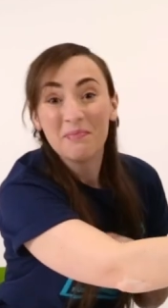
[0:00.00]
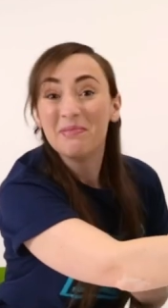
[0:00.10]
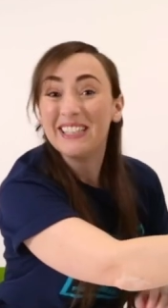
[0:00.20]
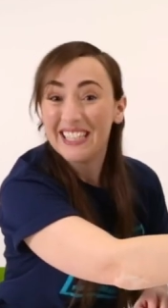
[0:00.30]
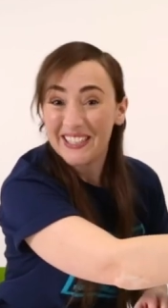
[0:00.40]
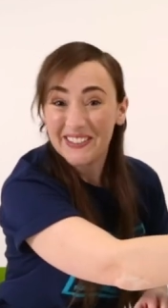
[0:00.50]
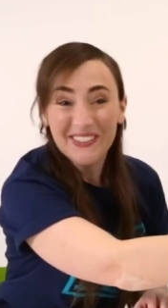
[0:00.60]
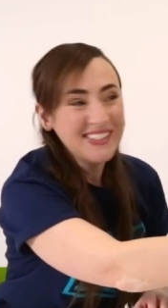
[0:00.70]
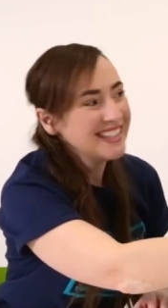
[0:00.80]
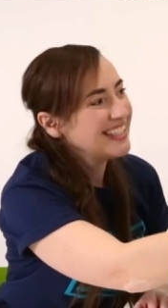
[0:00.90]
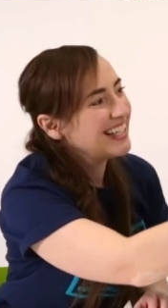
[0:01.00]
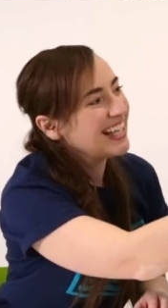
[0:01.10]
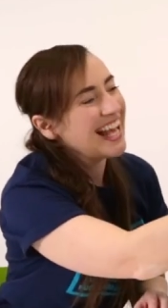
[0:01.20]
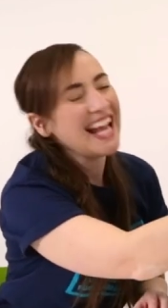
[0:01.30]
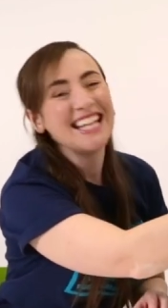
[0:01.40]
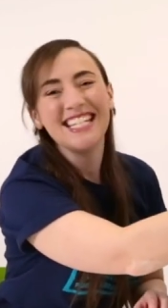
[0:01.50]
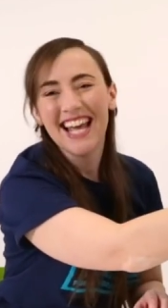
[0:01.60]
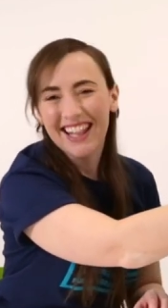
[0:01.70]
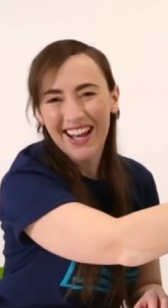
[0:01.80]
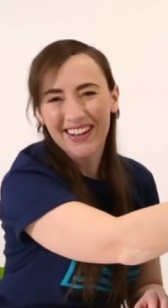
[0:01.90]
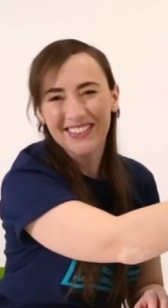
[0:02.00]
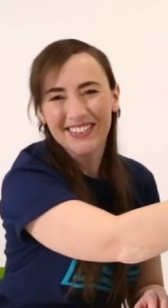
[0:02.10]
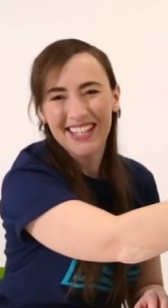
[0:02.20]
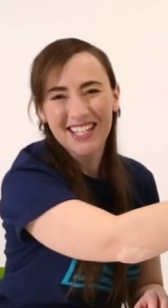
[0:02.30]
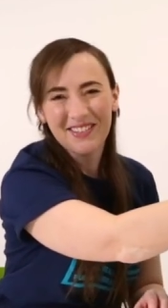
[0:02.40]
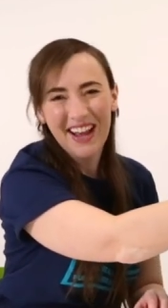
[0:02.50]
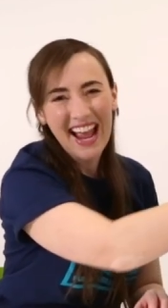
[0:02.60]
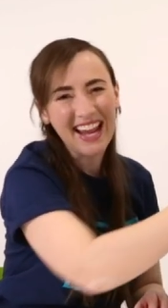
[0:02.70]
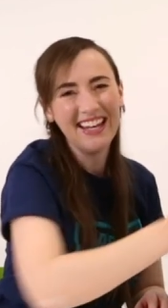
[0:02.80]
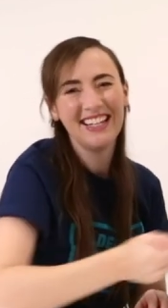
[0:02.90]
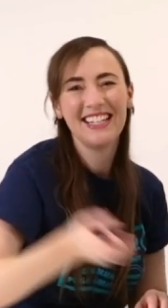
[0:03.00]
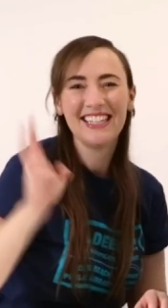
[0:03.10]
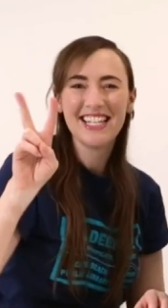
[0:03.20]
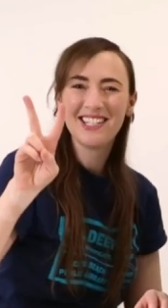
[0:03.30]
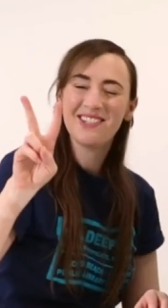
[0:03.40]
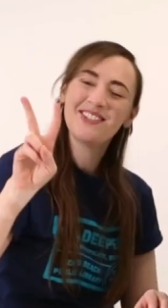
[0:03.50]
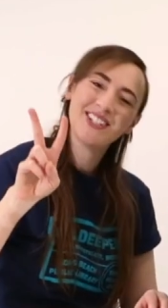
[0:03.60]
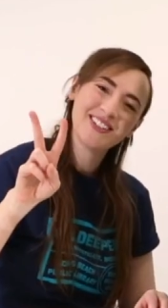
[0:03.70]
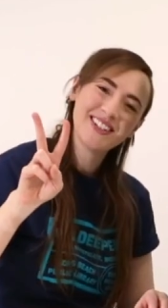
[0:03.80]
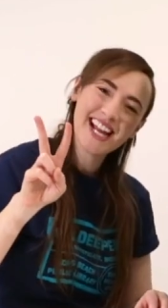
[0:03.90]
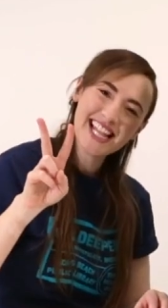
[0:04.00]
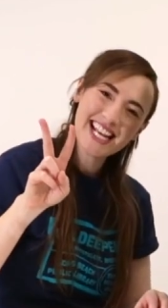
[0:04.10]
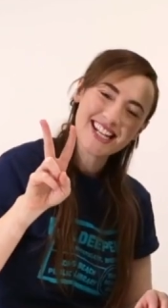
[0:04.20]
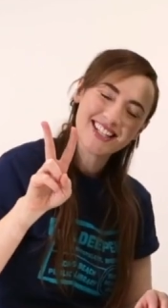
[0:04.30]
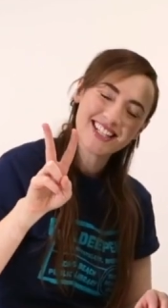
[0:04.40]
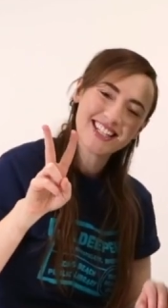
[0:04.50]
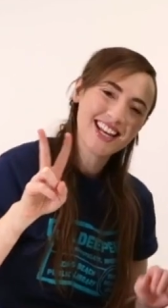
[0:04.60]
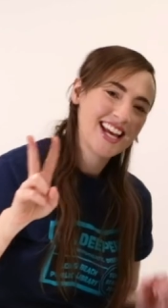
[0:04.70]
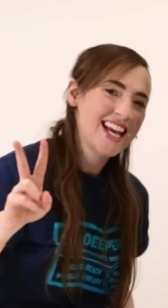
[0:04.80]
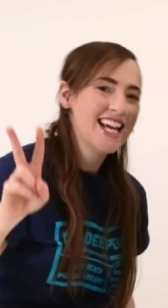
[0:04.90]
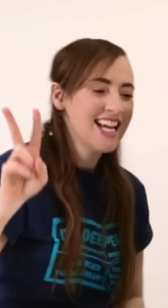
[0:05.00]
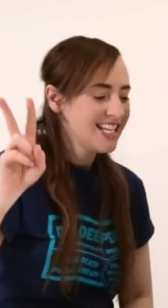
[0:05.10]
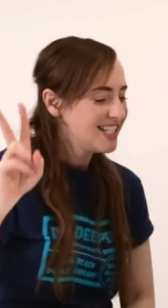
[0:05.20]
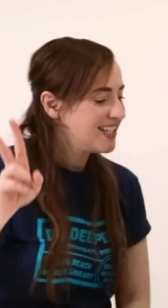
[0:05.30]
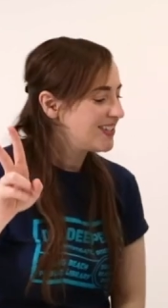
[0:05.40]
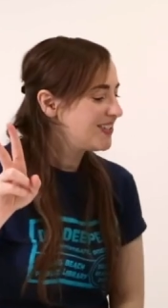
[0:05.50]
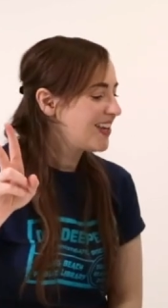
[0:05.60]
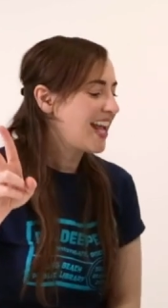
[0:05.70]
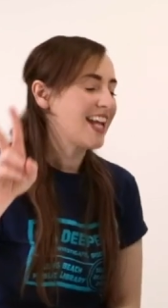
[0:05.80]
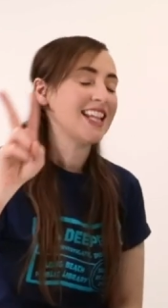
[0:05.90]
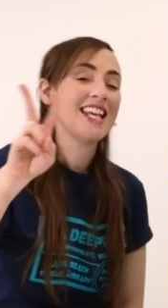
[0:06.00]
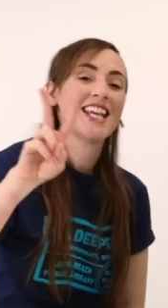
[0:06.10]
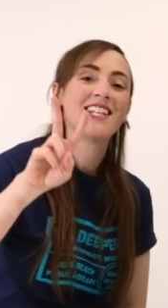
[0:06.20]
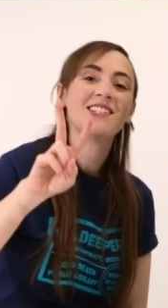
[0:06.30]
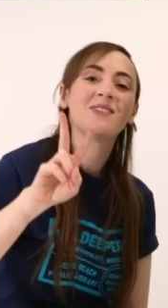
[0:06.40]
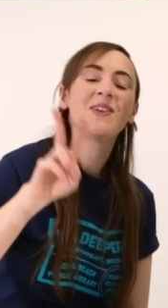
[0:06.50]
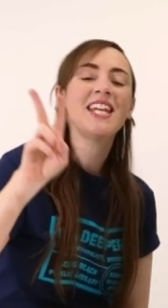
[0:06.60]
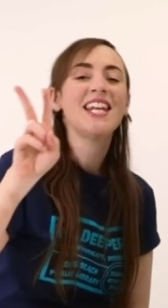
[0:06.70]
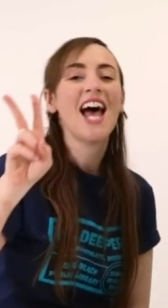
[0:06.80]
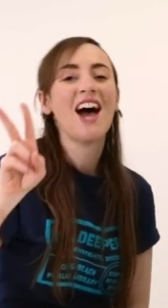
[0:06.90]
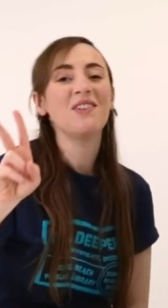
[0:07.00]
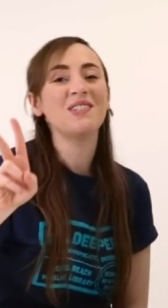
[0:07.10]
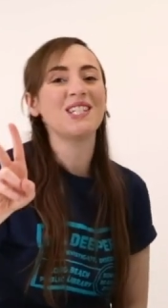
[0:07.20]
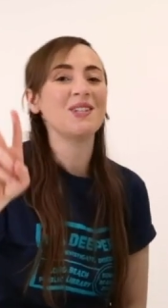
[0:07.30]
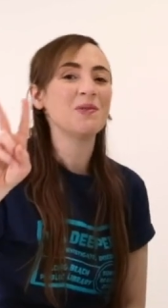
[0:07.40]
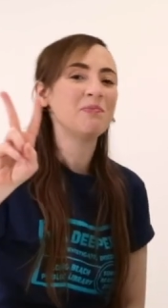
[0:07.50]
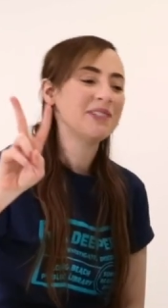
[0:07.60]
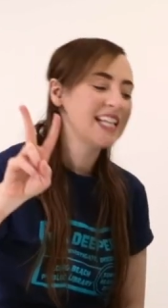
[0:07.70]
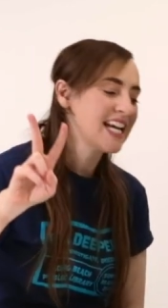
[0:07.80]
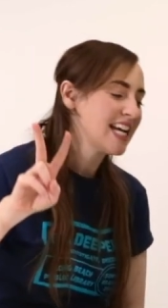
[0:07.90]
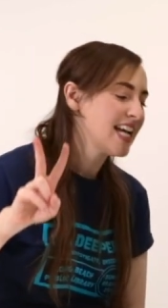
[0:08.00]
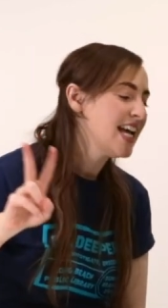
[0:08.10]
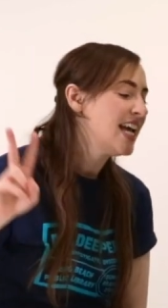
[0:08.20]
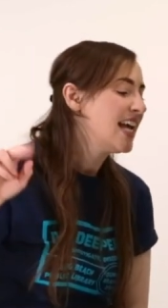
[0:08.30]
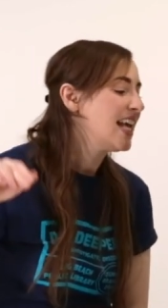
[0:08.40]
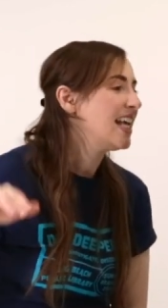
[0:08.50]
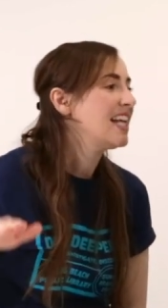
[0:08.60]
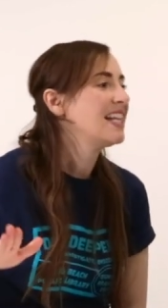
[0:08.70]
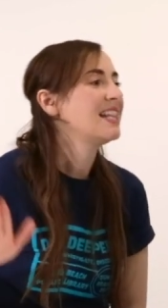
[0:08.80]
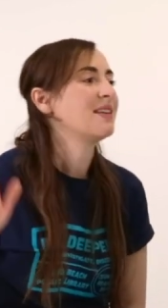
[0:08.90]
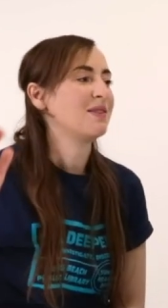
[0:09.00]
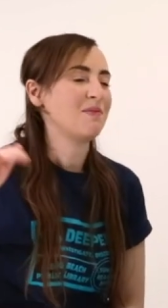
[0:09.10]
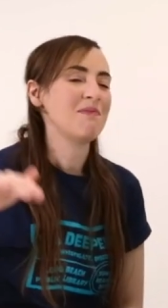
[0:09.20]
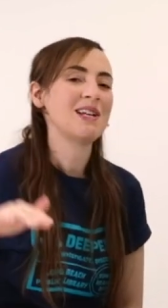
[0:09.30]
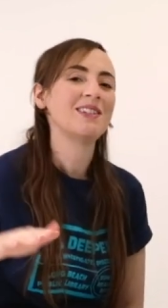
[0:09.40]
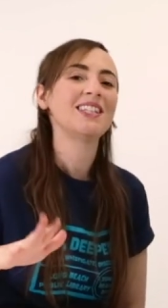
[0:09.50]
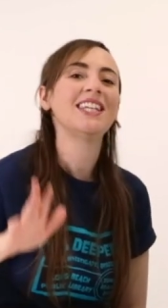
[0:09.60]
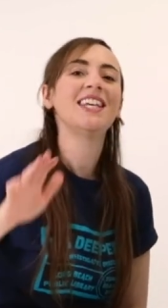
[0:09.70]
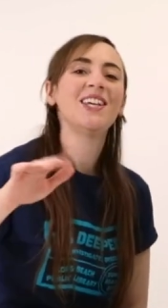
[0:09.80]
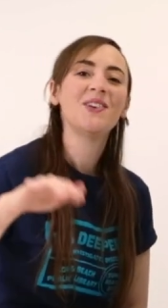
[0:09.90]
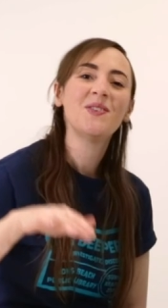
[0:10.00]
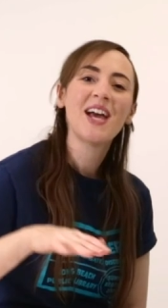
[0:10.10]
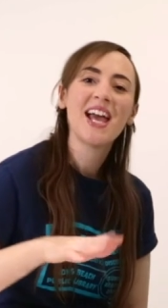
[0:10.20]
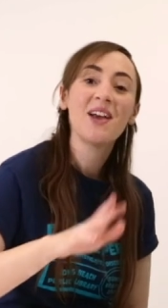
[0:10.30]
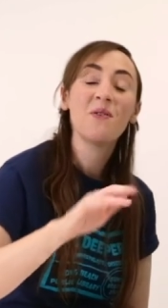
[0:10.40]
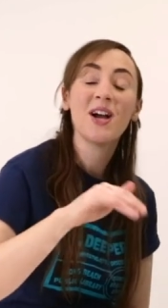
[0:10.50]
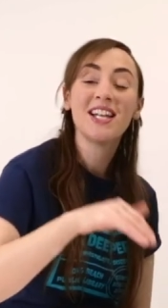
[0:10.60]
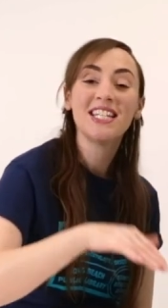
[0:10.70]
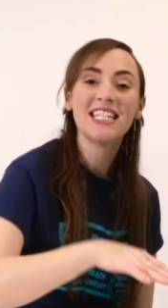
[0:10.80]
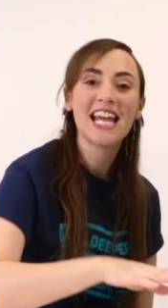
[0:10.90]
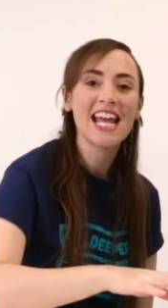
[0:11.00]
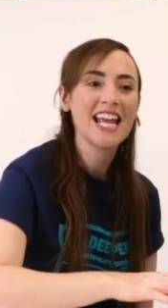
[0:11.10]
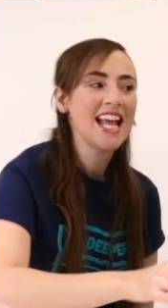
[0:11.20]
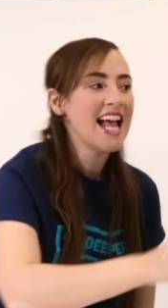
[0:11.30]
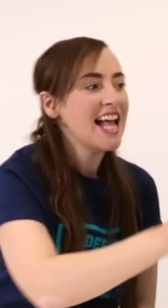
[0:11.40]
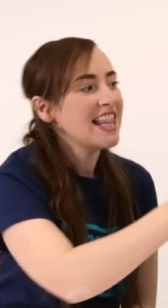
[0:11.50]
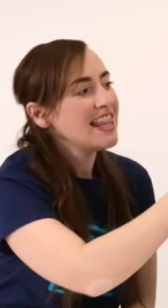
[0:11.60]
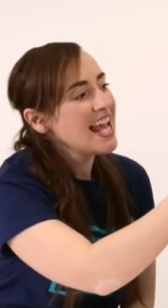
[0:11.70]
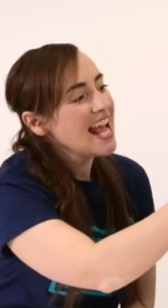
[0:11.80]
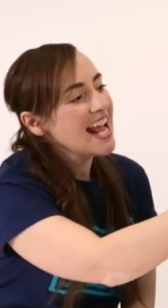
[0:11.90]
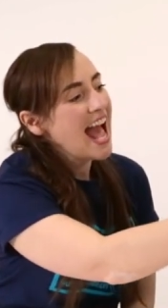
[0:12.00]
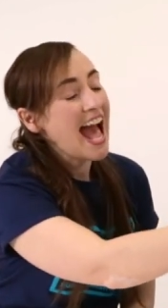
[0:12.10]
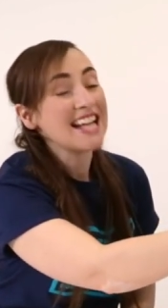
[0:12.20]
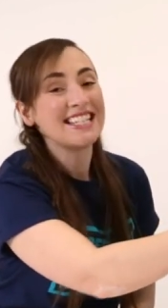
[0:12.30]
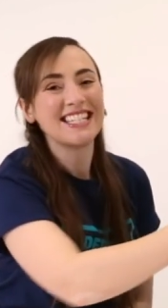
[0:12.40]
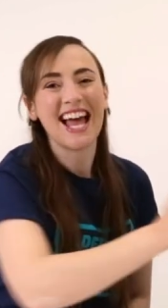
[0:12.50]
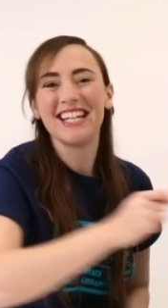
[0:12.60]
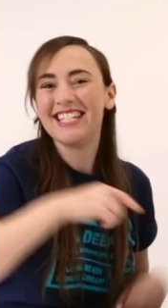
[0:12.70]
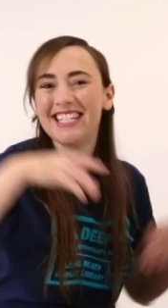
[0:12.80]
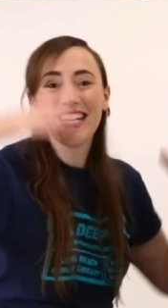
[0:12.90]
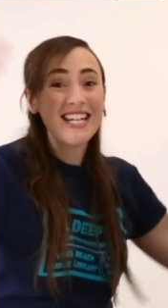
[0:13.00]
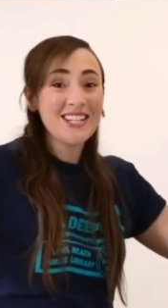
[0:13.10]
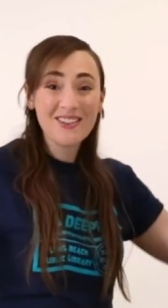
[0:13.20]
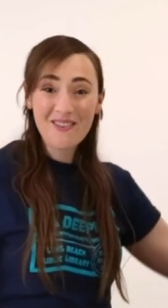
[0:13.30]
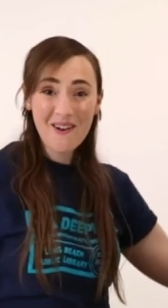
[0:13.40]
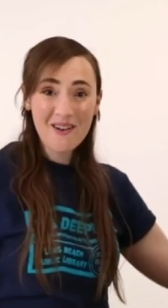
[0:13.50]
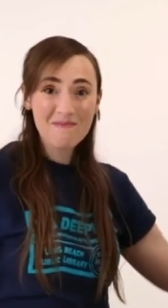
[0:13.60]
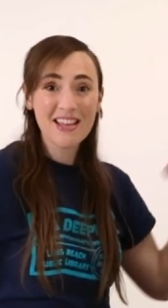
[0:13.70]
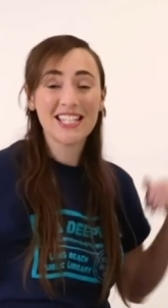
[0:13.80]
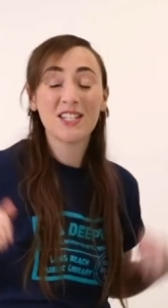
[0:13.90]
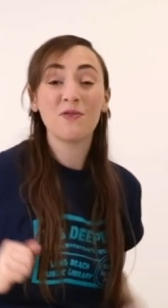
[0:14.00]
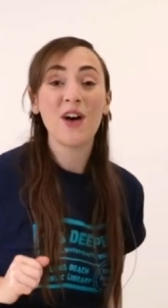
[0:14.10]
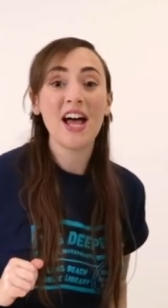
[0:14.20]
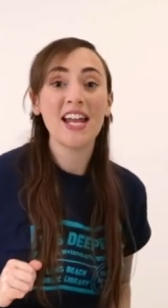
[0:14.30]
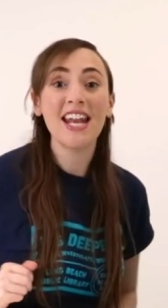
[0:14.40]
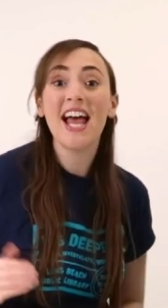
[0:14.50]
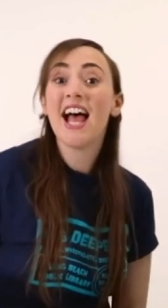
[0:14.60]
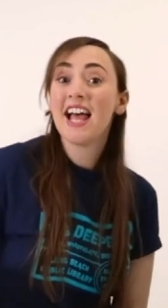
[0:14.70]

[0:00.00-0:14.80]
Blue and yellow. That's right. Let's do two little aliens. Two aliens went out to play in the Milky Way one day. They had such enormous fun.